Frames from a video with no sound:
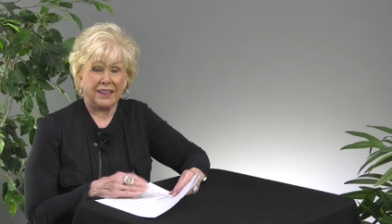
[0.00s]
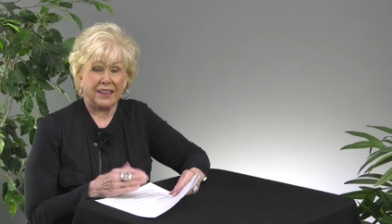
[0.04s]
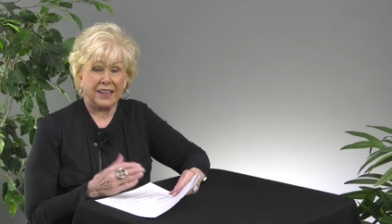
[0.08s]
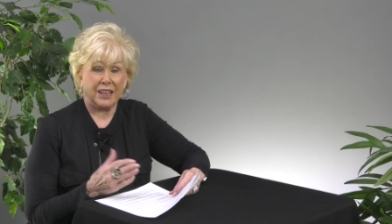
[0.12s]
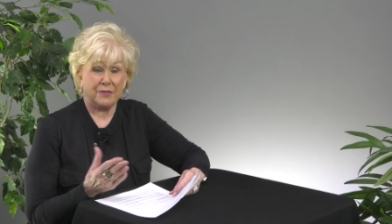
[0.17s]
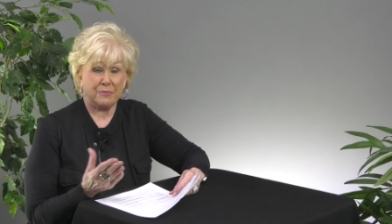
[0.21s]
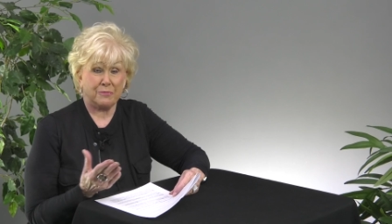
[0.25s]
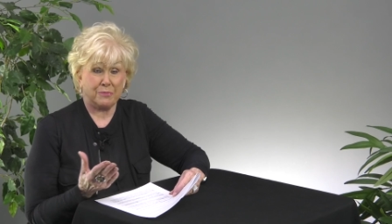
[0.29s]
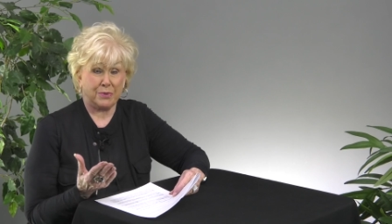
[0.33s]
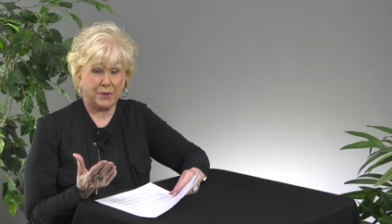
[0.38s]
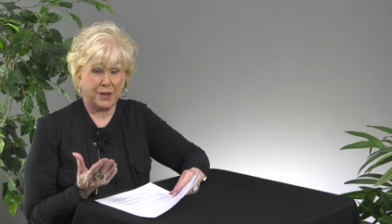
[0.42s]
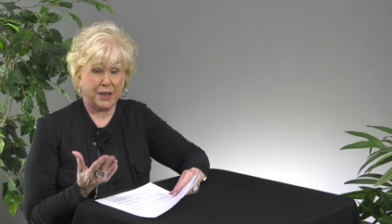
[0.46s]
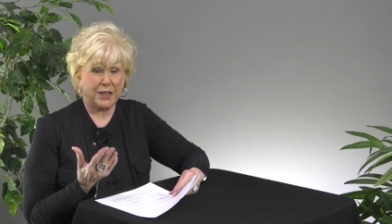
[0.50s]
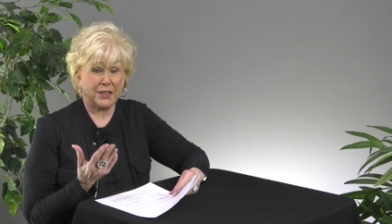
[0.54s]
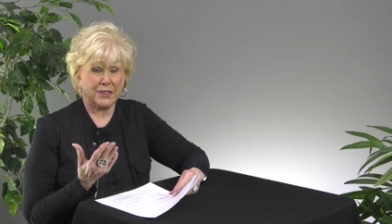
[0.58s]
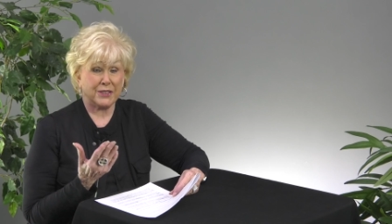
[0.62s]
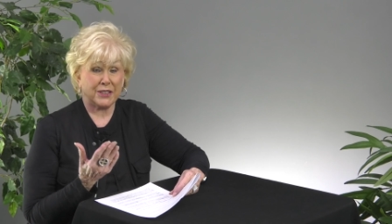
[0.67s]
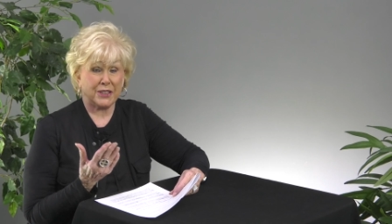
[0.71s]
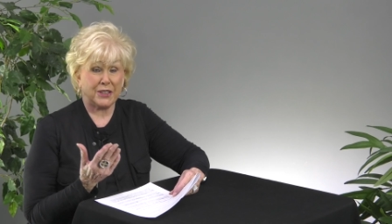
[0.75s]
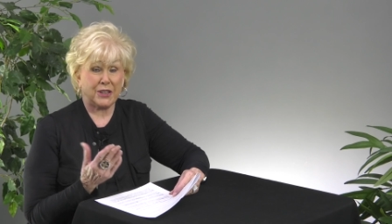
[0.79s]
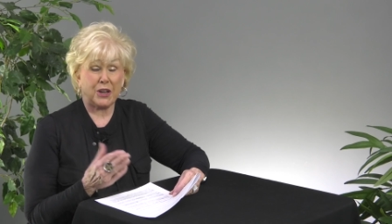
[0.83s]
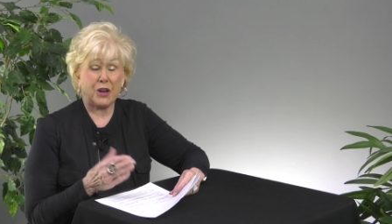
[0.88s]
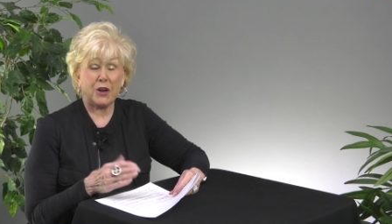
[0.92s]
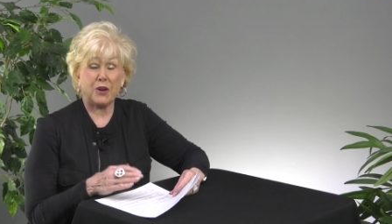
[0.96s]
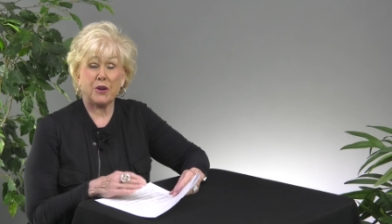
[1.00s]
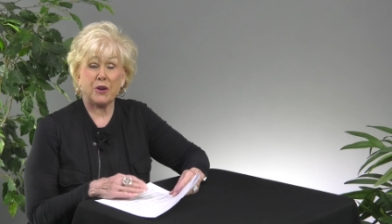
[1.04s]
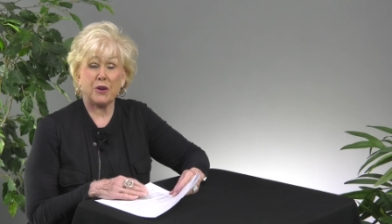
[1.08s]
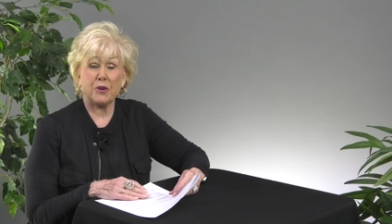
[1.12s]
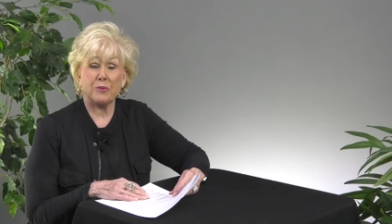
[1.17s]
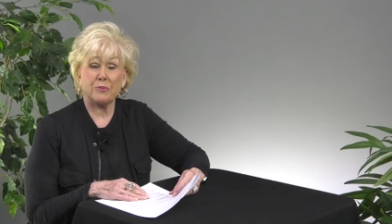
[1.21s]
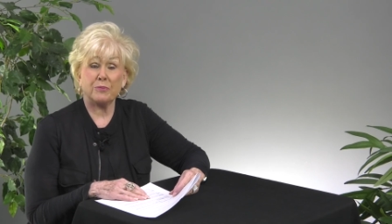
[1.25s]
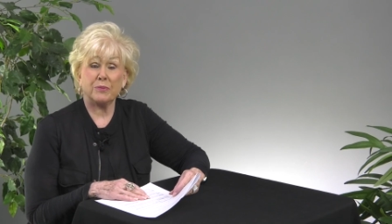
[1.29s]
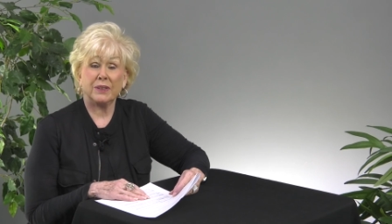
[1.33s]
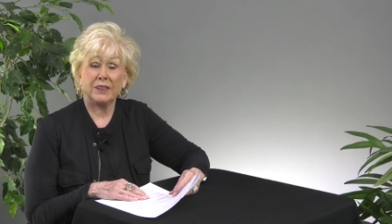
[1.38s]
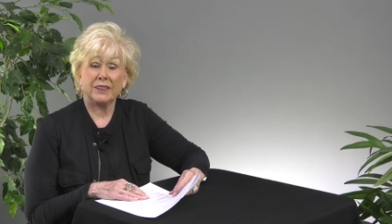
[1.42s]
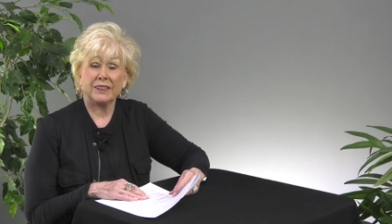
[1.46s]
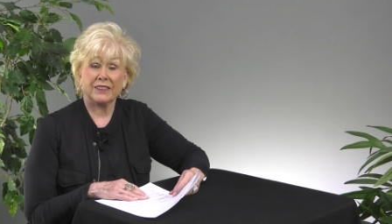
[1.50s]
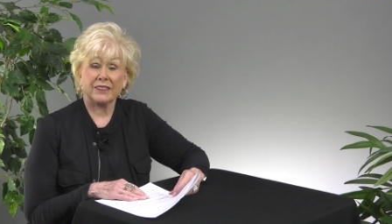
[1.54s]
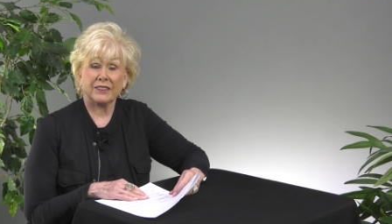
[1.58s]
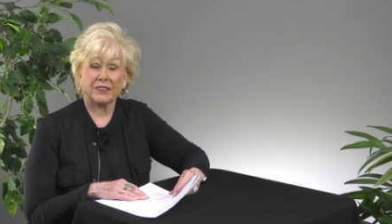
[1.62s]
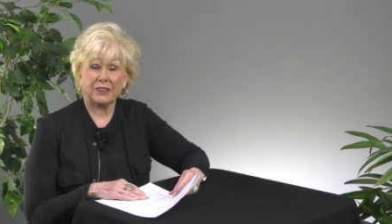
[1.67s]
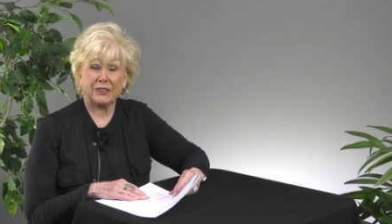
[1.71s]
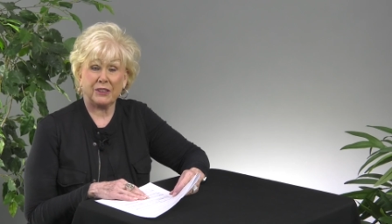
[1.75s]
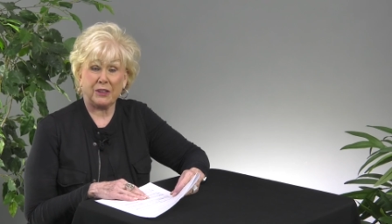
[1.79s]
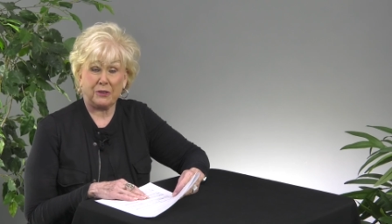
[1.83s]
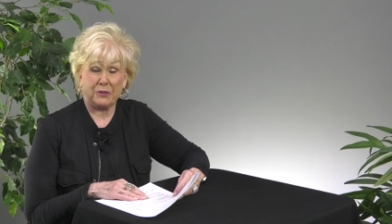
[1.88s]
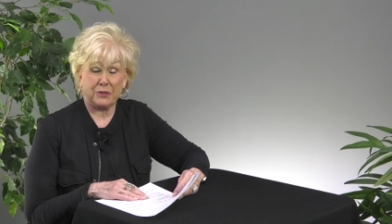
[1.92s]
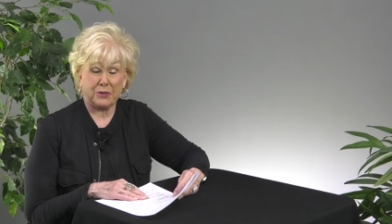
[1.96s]
it brings it home
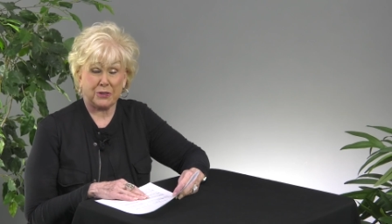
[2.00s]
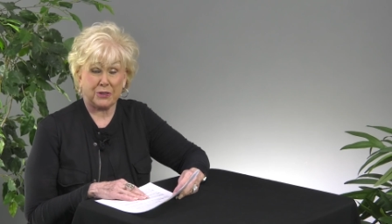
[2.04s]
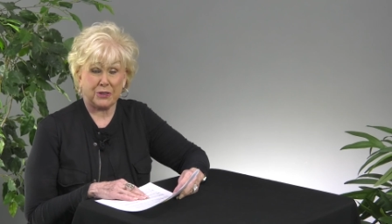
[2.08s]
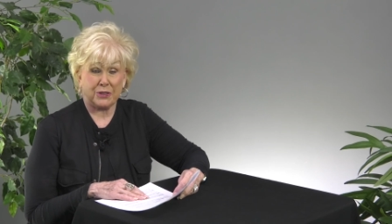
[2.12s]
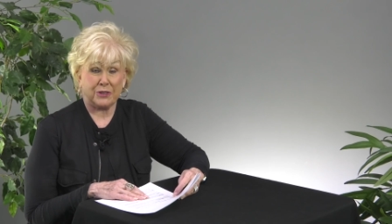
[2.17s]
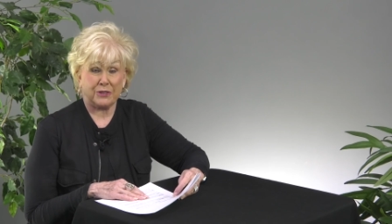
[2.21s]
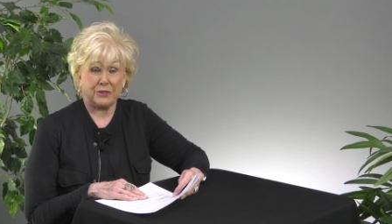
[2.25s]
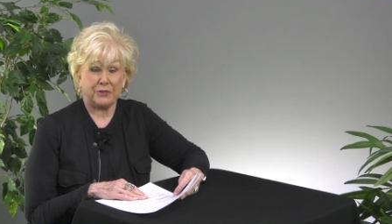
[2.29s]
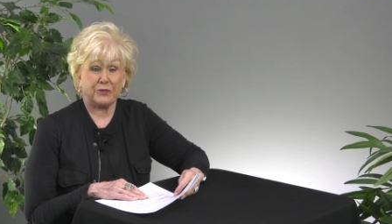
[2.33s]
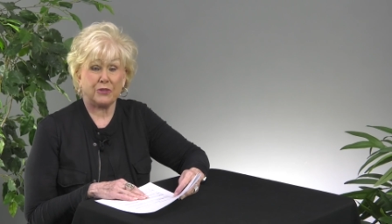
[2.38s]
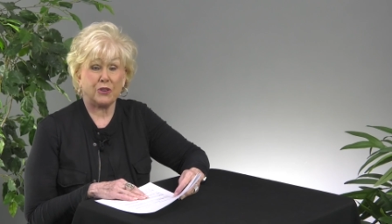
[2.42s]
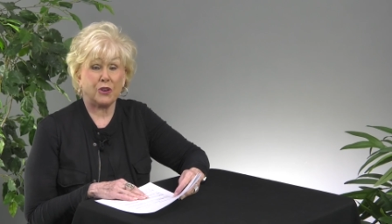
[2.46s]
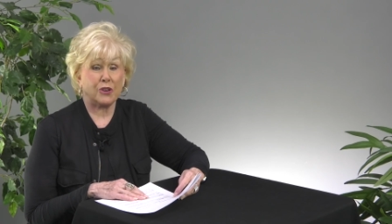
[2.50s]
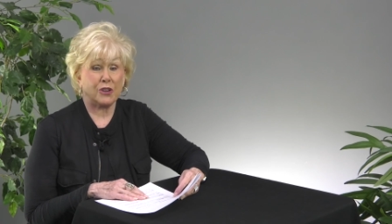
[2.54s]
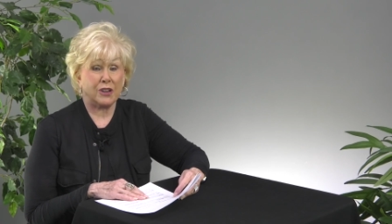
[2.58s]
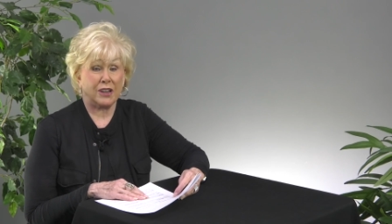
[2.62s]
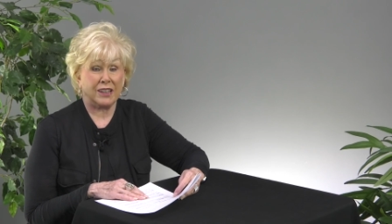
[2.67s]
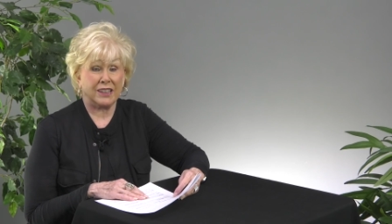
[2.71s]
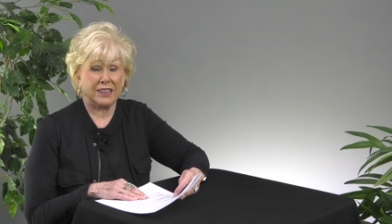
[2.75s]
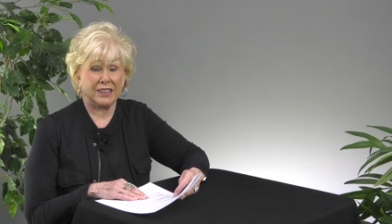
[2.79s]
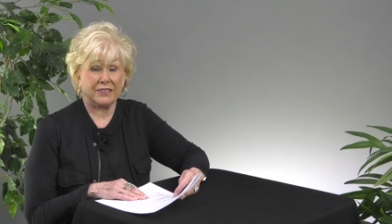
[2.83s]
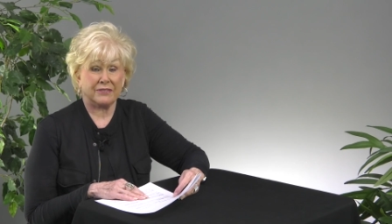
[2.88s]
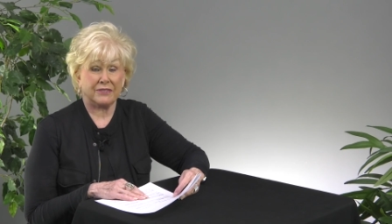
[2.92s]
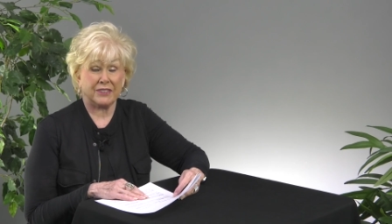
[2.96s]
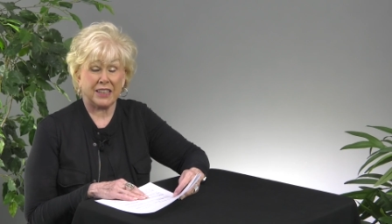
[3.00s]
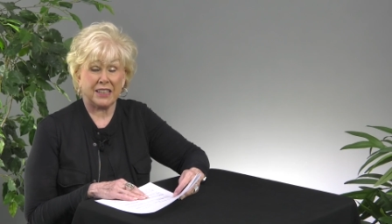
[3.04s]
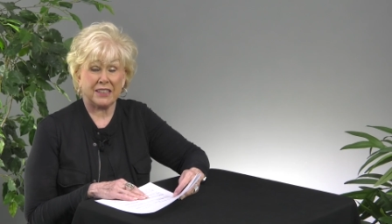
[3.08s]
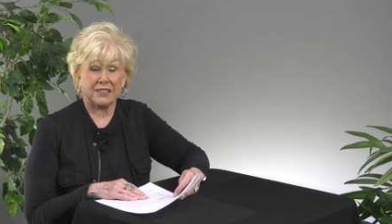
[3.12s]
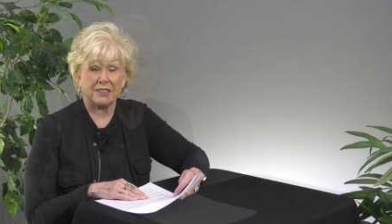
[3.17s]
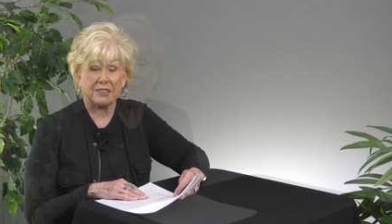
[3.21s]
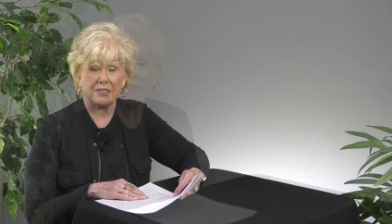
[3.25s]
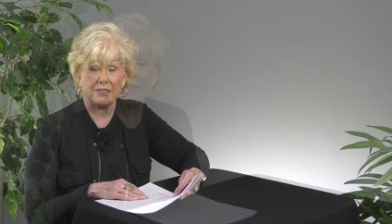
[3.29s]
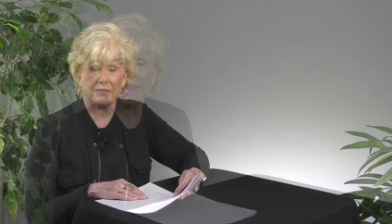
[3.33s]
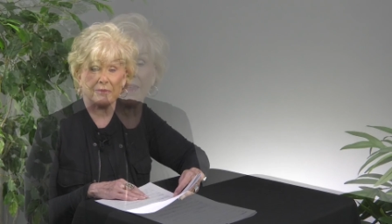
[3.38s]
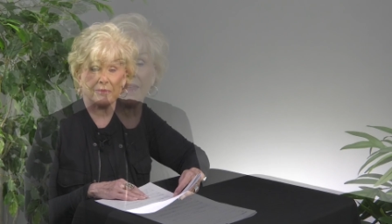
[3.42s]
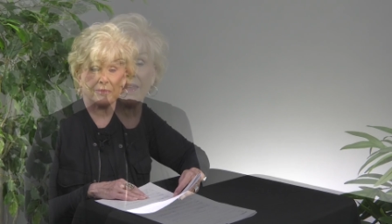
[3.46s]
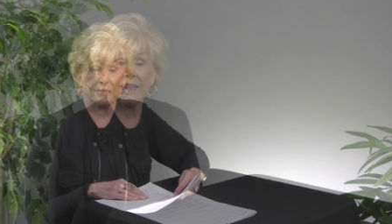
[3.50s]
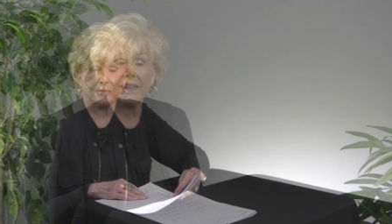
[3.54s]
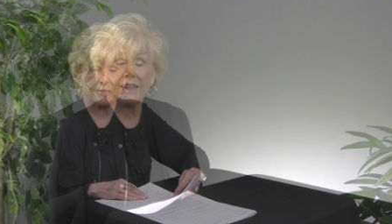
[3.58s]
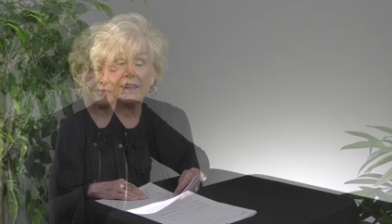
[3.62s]
closer for all of us.